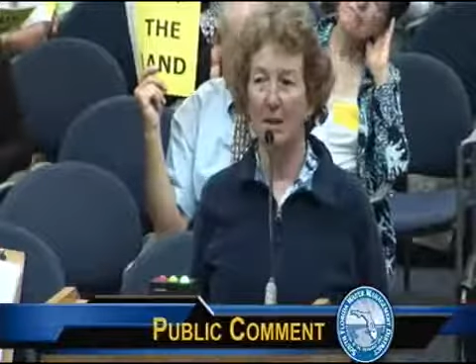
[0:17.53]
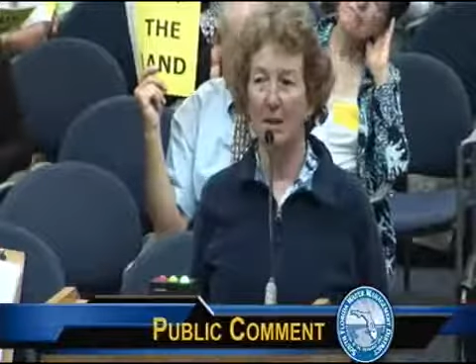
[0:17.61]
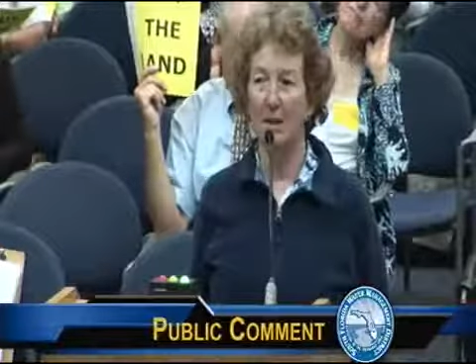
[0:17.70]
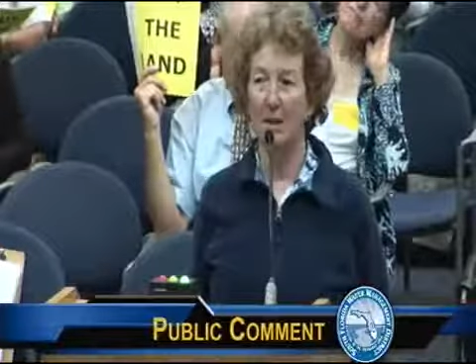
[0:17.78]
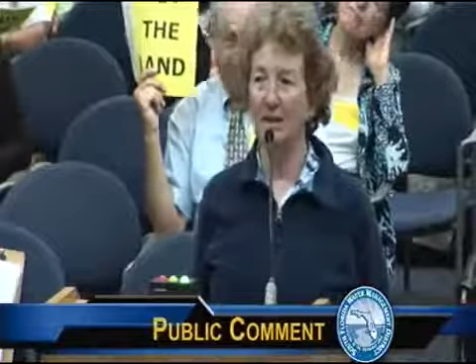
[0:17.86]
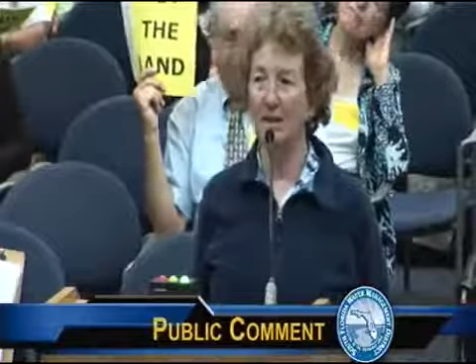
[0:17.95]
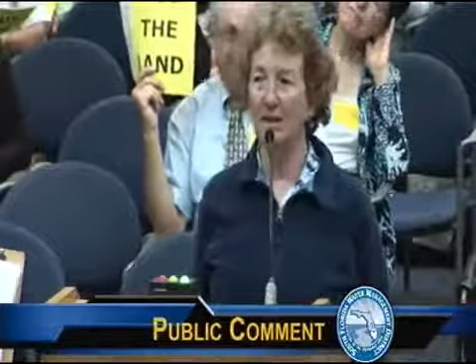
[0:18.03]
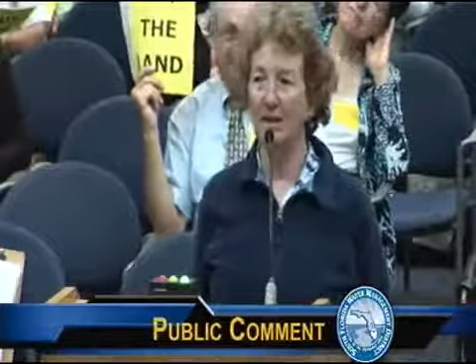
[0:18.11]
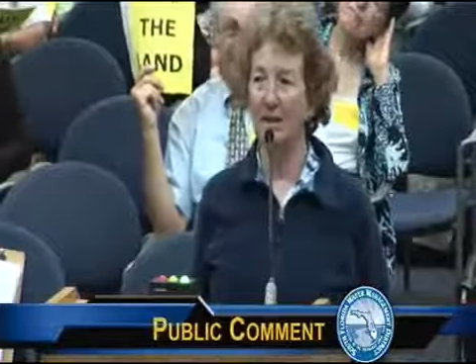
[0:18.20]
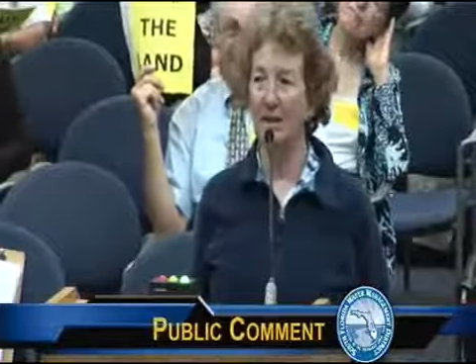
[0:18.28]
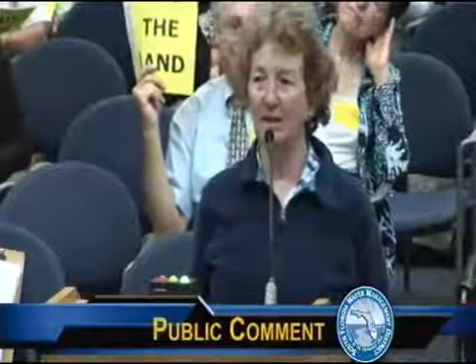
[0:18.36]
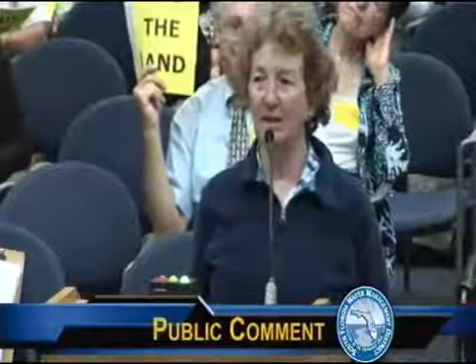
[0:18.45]
in Pine
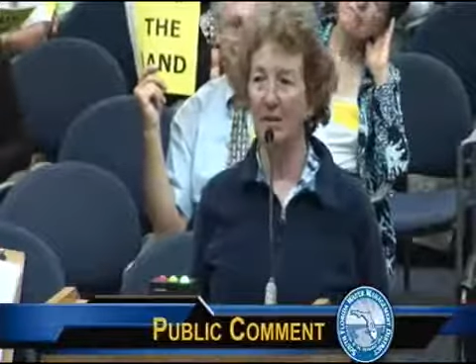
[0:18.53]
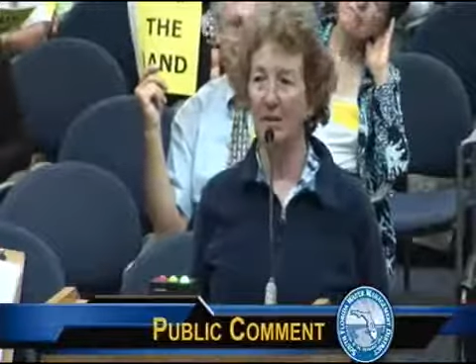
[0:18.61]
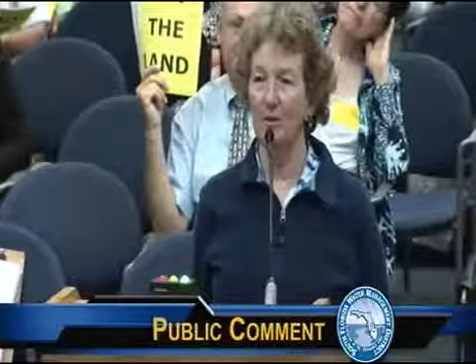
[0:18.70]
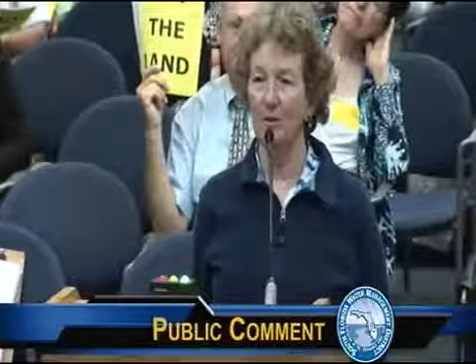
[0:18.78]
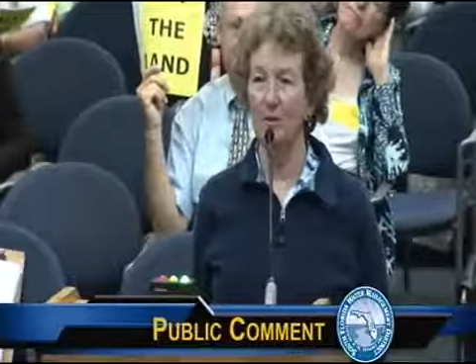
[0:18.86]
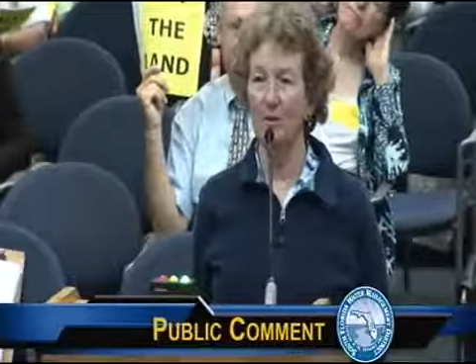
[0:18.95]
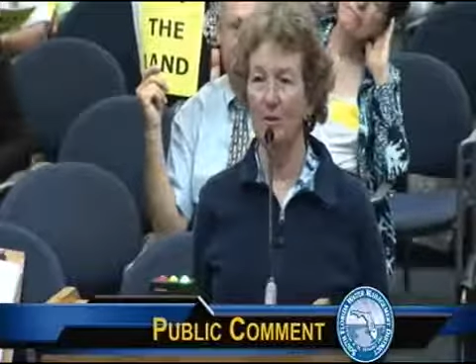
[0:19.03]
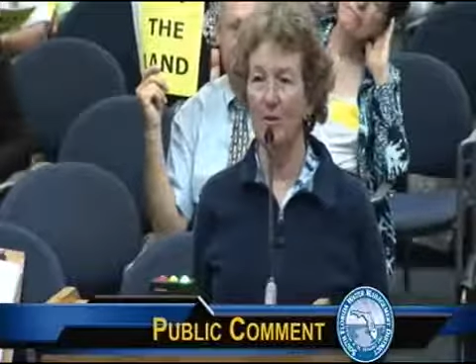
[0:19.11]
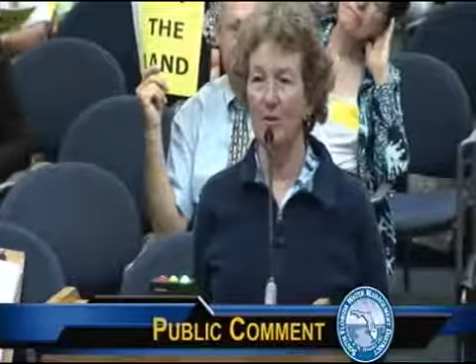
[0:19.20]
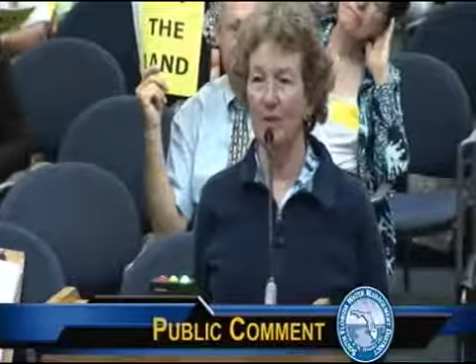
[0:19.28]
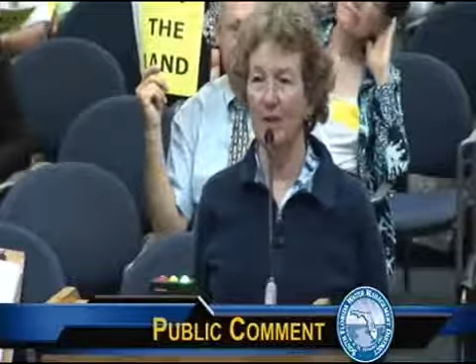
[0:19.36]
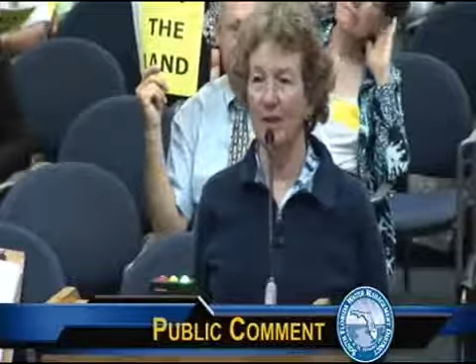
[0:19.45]
Island Sound near
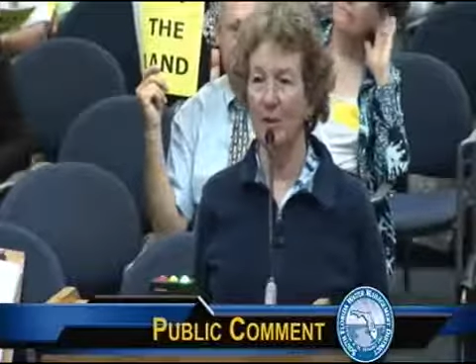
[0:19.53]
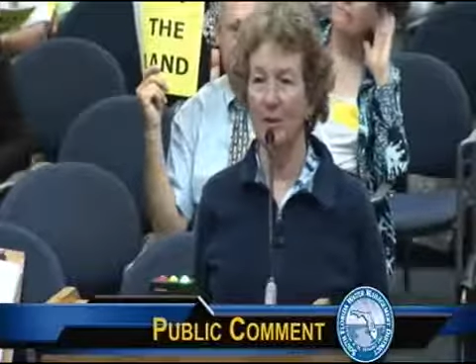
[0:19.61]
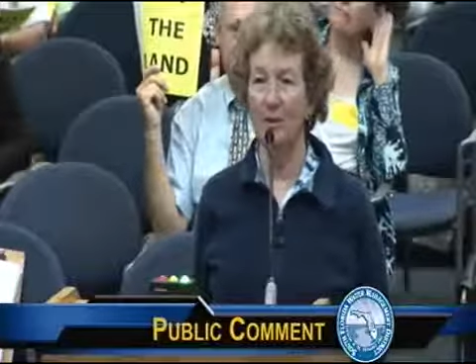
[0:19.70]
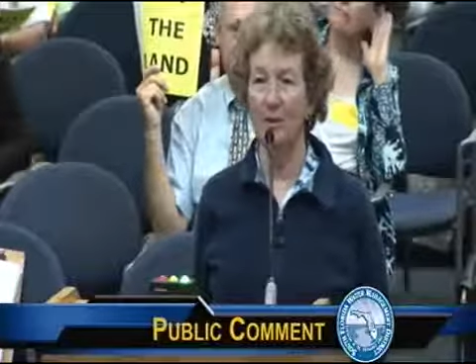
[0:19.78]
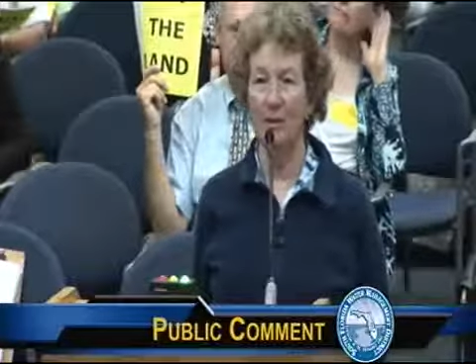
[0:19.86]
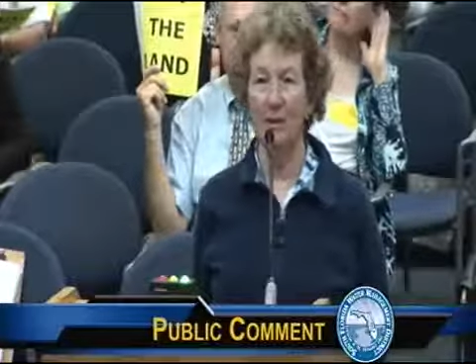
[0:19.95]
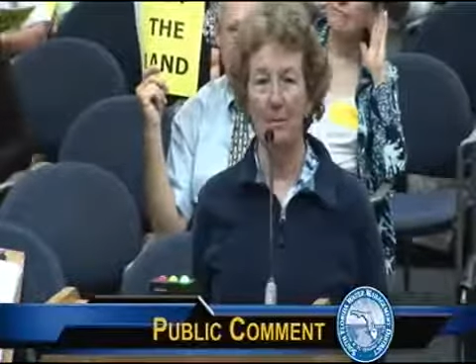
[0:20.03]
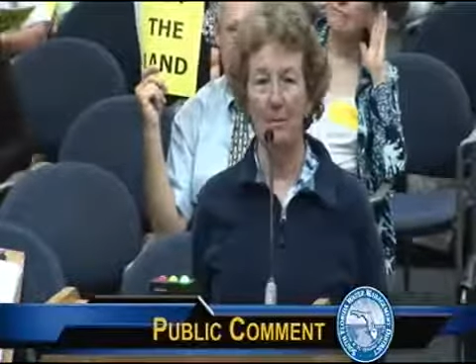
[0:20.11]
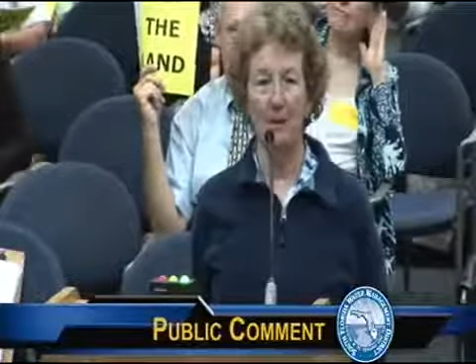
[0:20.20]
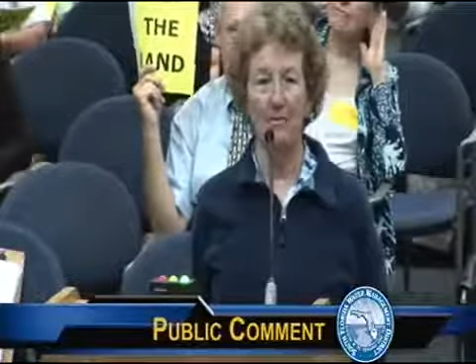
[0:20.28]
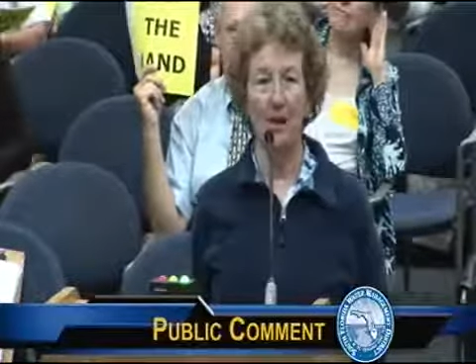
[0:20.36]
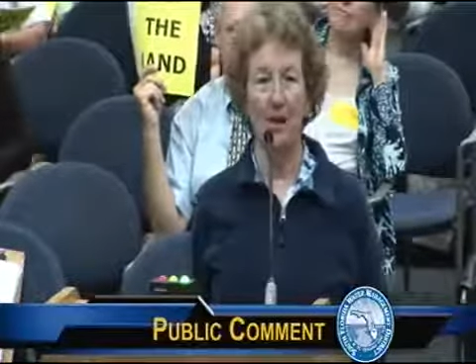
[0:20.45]
beautiful Sanibel
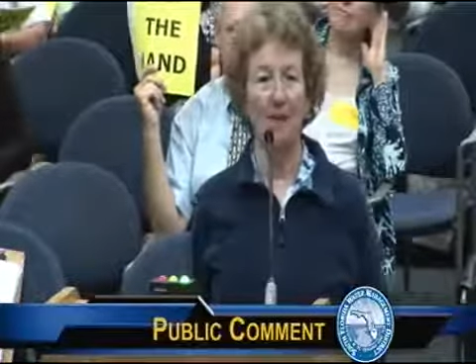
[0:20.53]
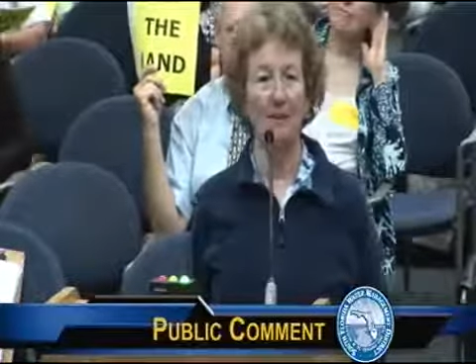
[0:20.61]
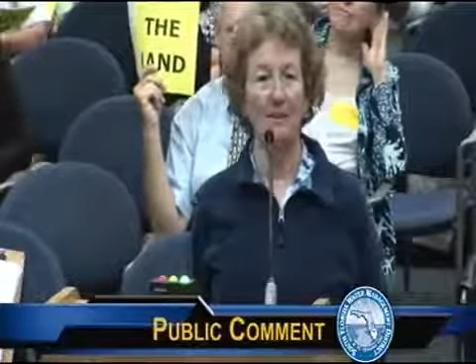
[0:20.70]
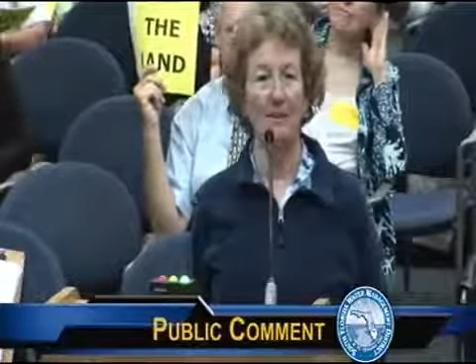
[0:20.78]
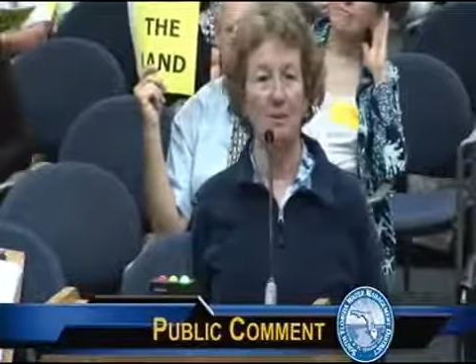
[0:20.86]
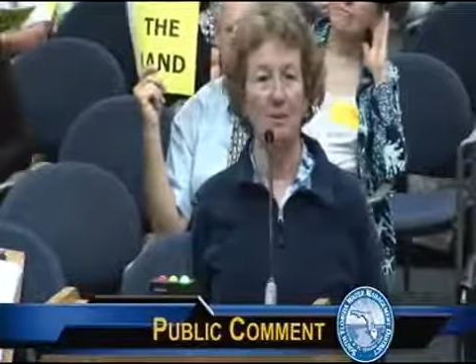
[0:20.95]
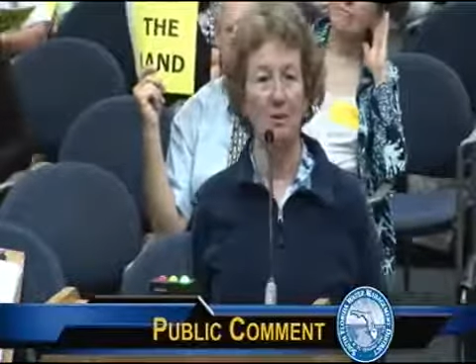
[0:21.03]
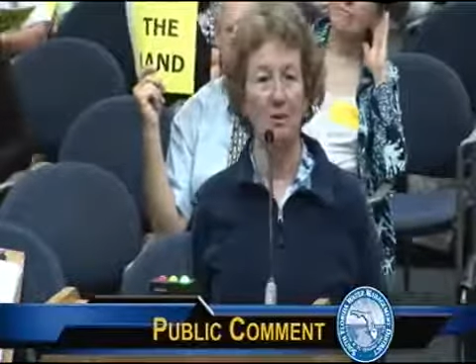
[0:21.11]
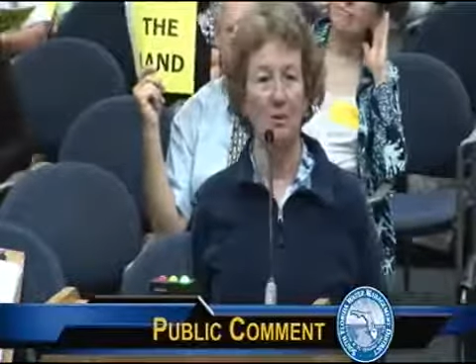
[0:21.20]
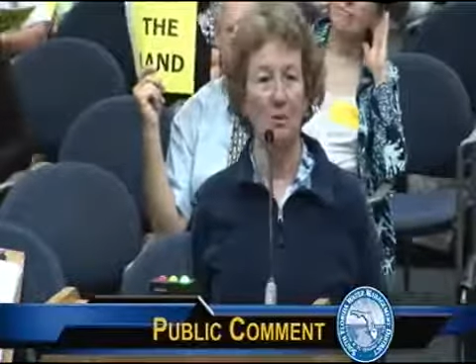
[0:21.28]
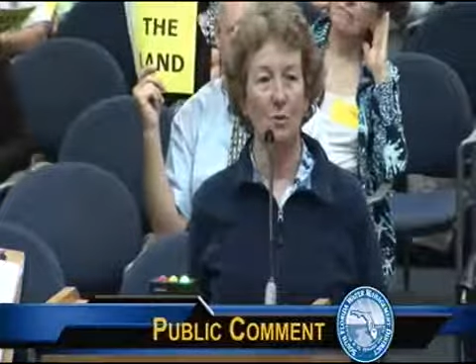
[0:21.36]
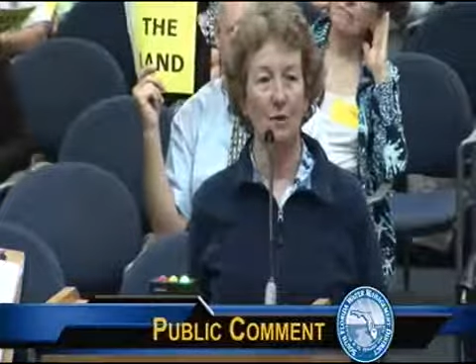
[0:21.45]
Captiva Island, which
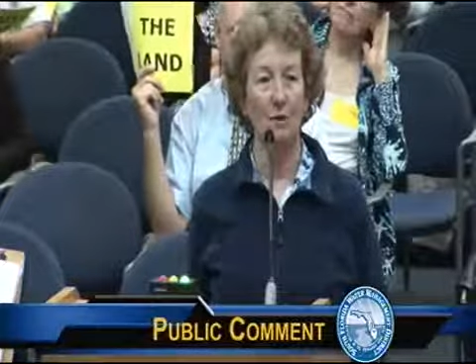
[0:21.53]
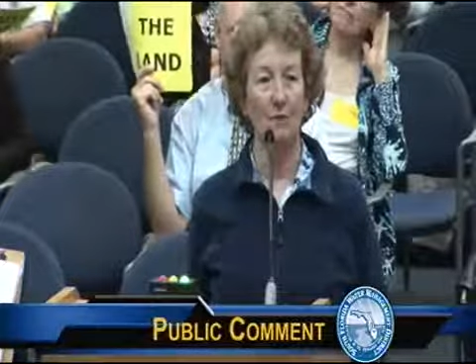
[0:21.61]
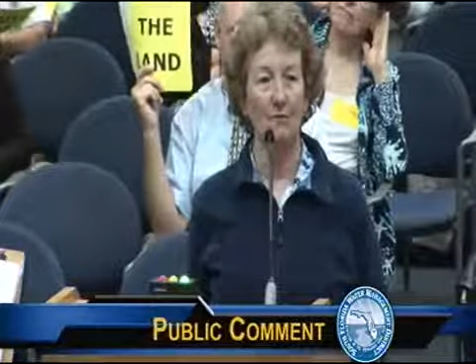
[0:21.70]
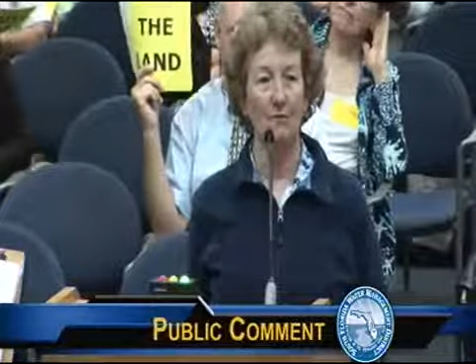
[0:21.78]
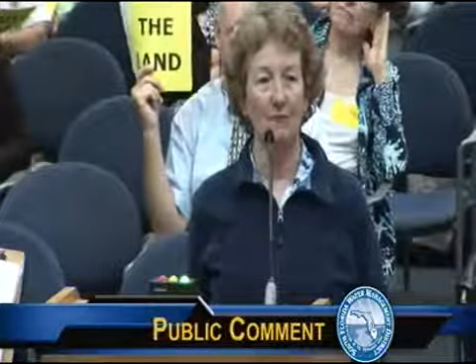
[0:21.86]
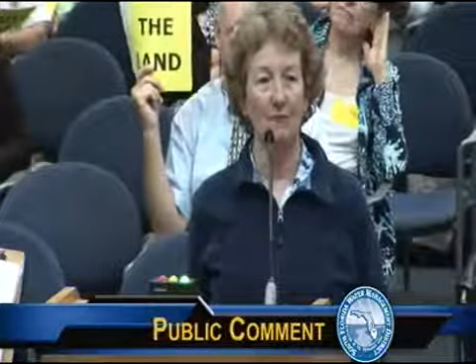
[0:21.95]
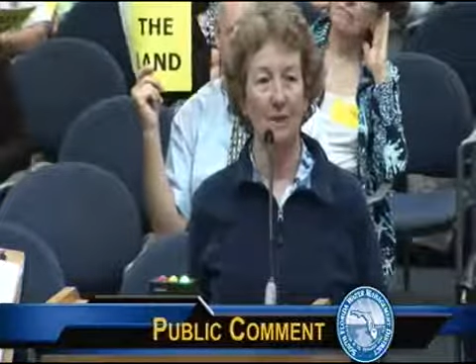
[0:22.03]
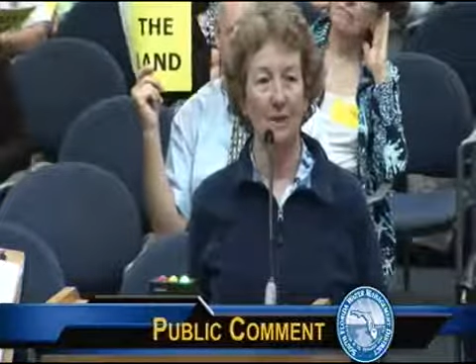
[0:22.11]
is one of